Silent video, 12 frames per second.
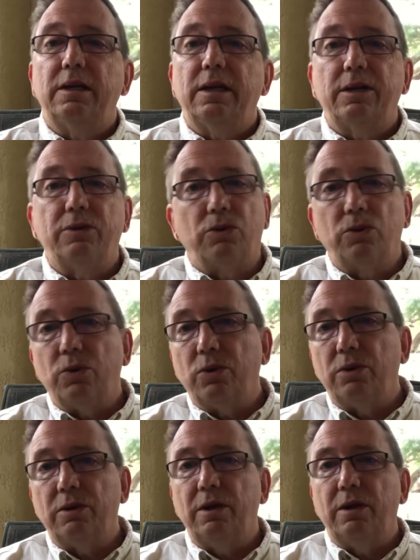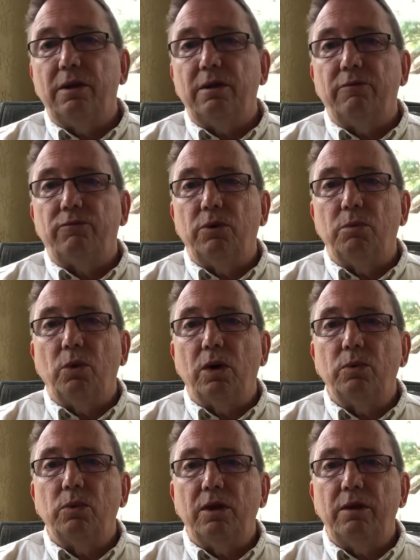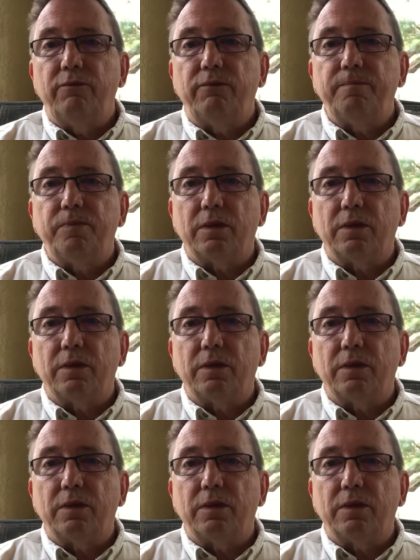and learn from what we've